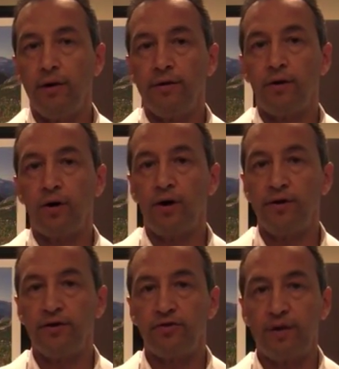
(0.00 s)
There are
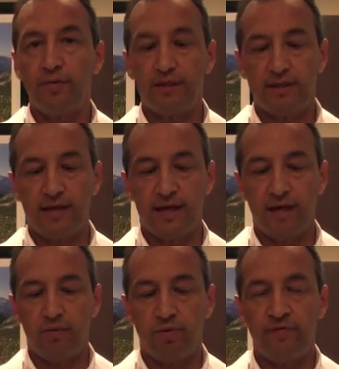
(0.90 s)
other treatments that
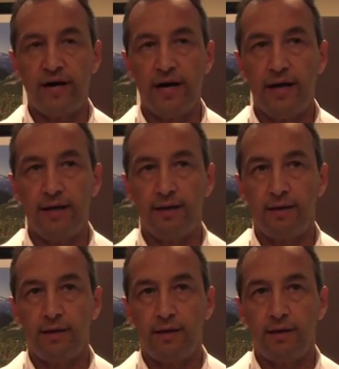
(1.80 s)
can provide,